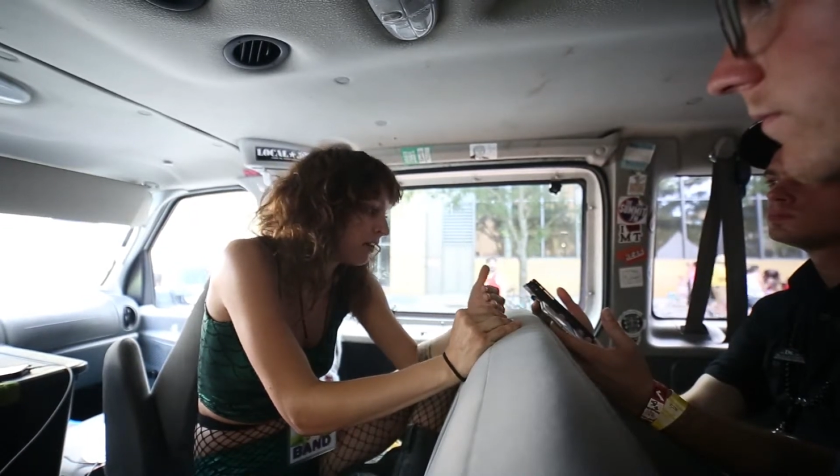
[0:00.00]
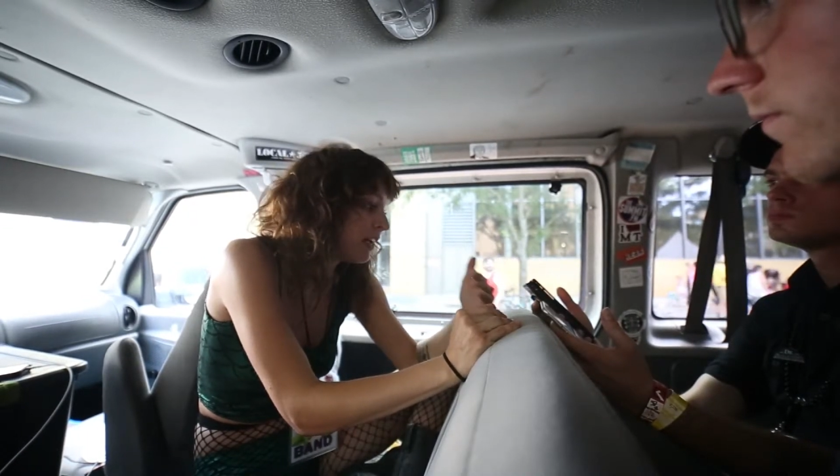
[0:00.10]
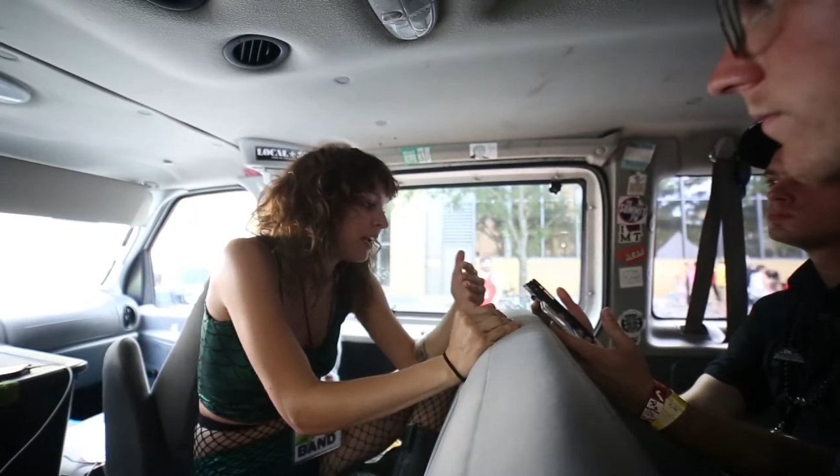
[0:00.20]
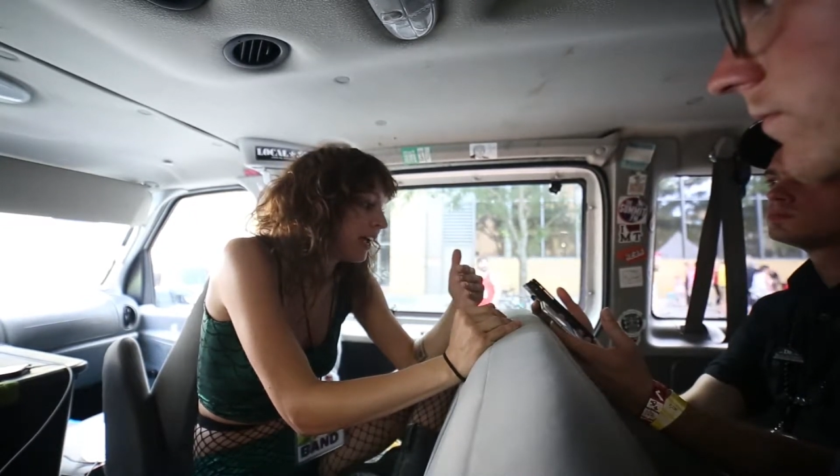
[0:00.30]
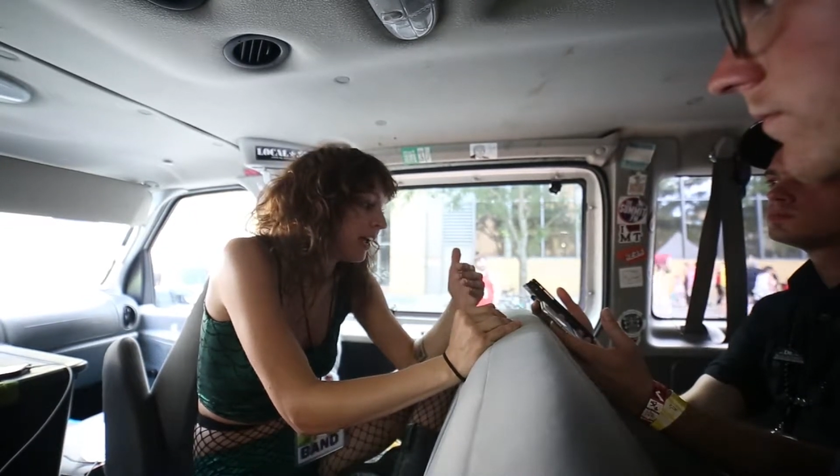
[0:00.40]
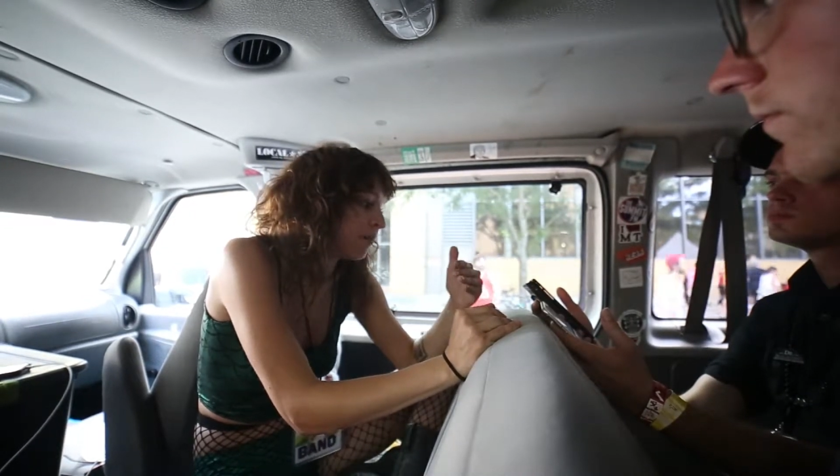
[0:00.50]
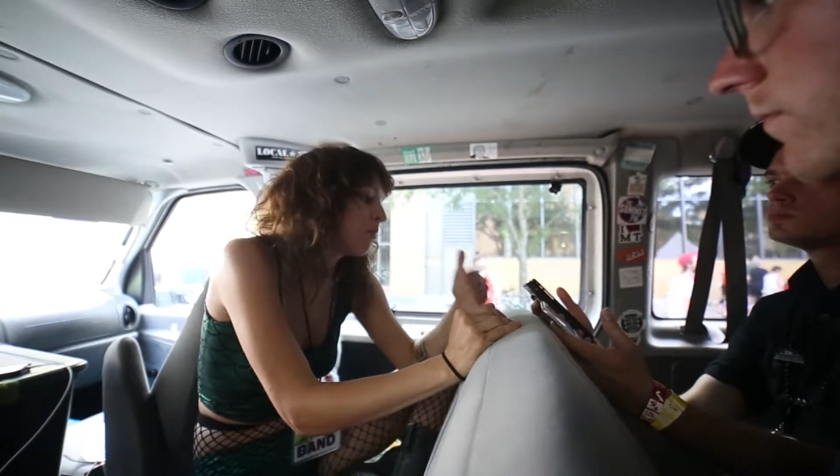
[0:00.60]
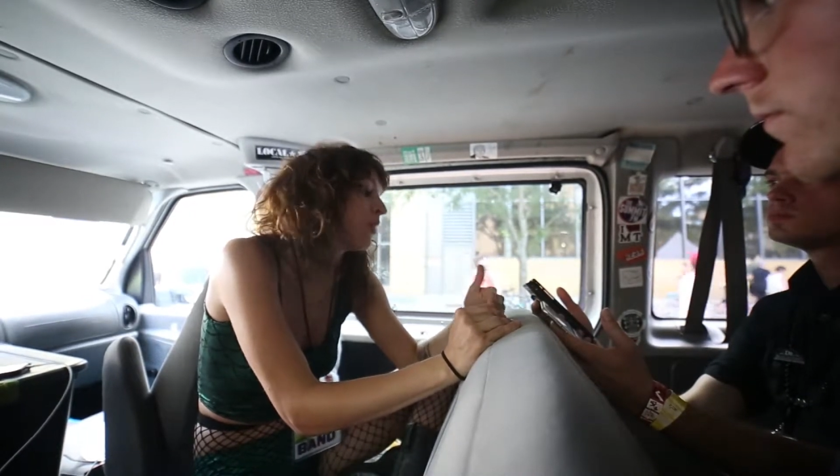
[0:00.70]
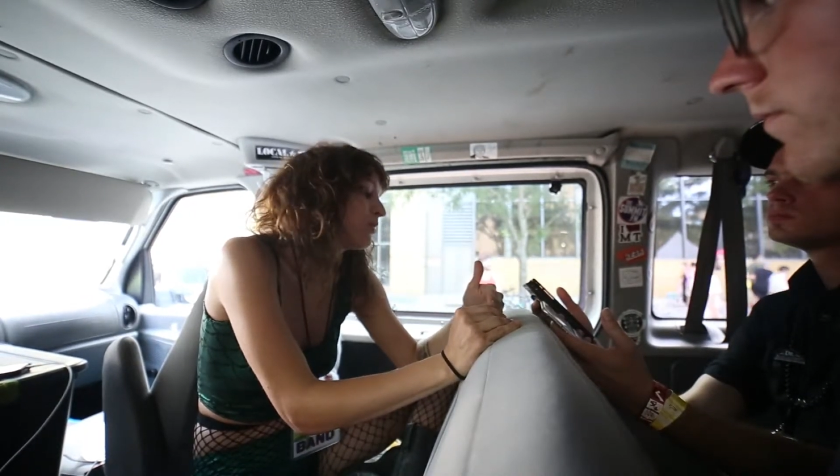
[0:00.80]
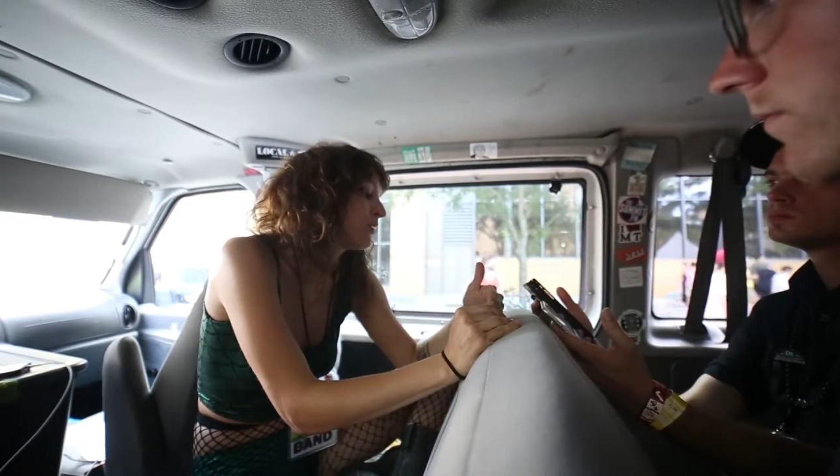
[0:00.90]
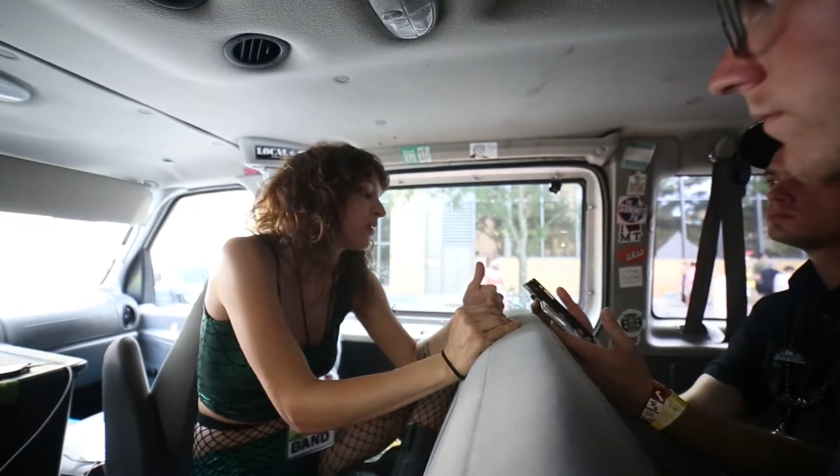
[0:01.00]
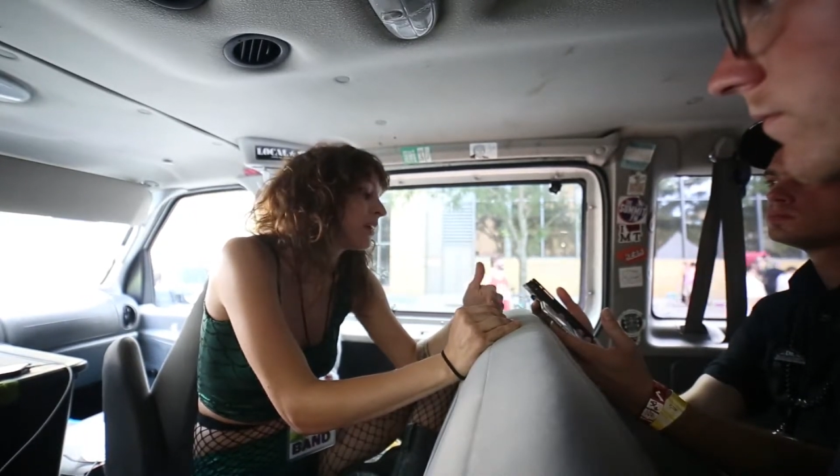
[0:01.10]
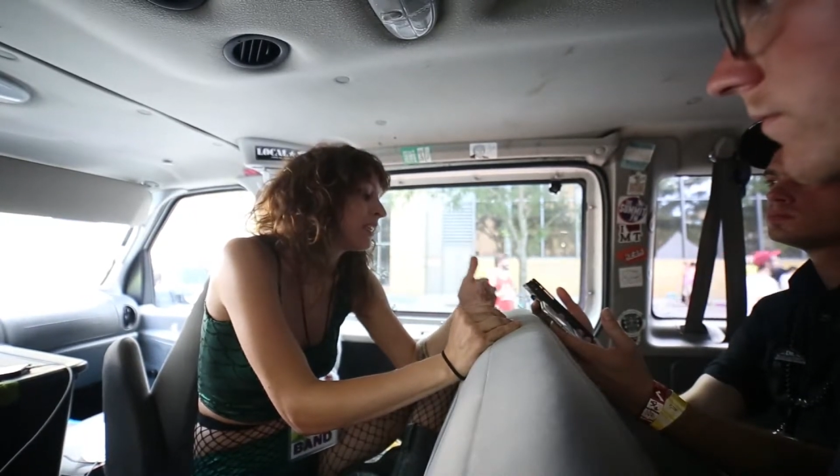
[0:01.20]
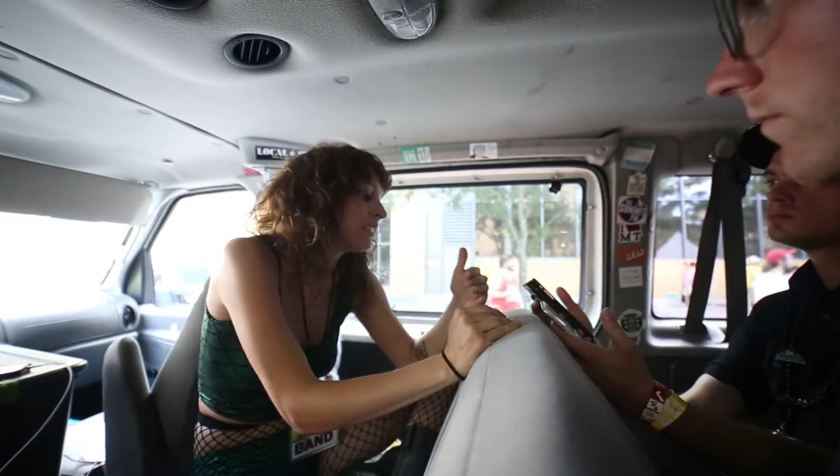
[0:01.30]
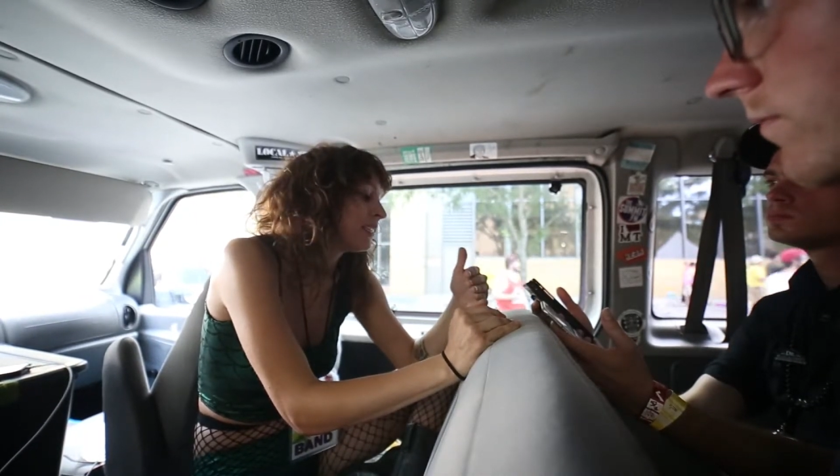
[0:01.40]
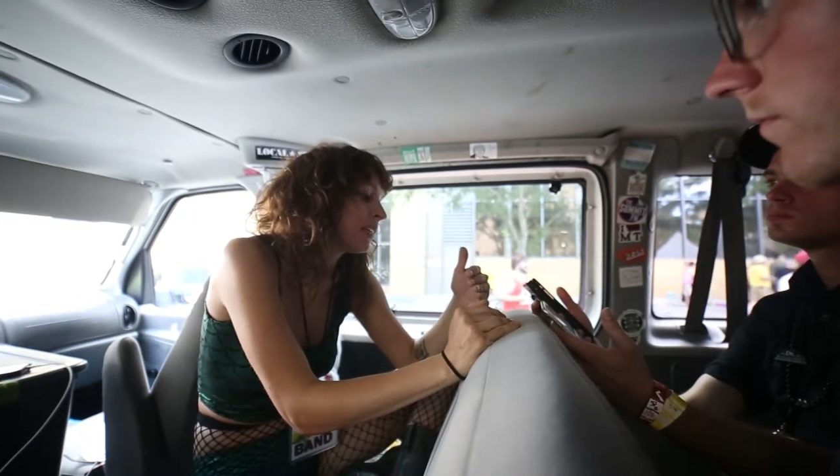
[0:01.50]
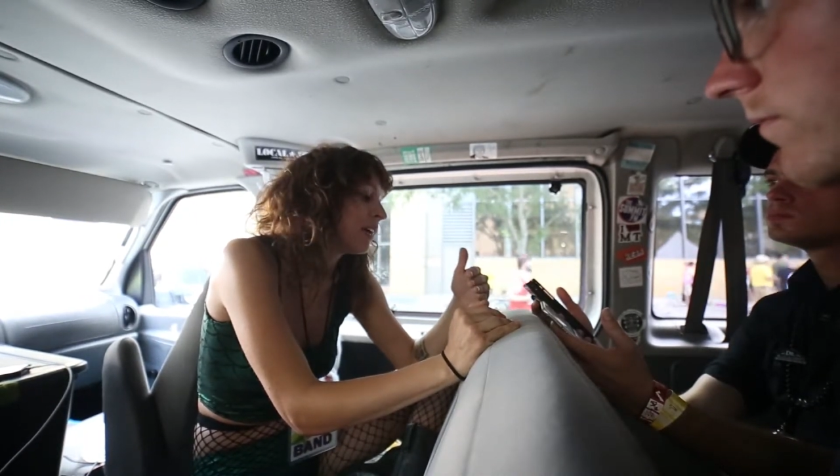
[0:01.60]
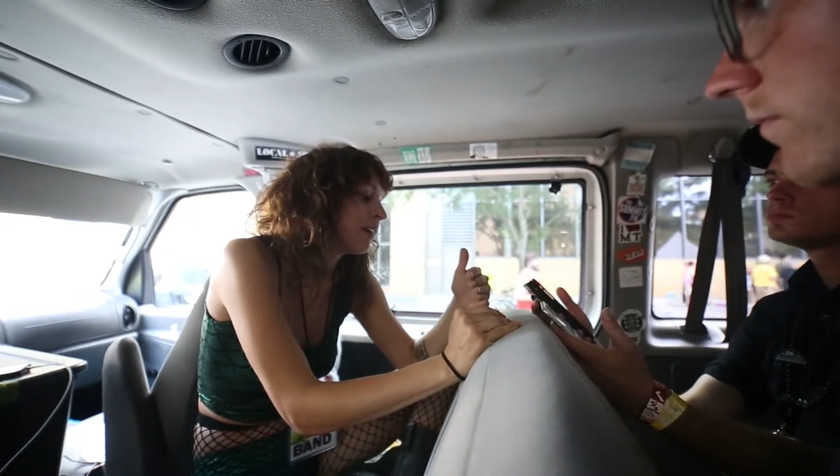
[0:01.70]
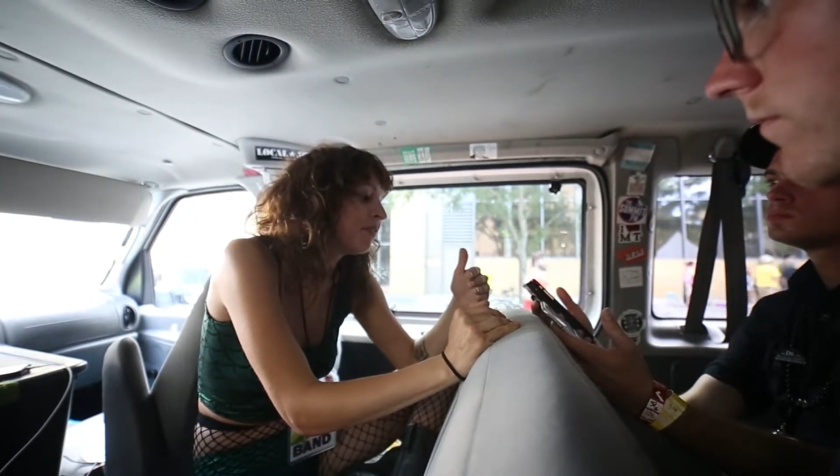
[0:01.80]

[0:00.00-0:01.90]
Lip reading: and most artists. It's a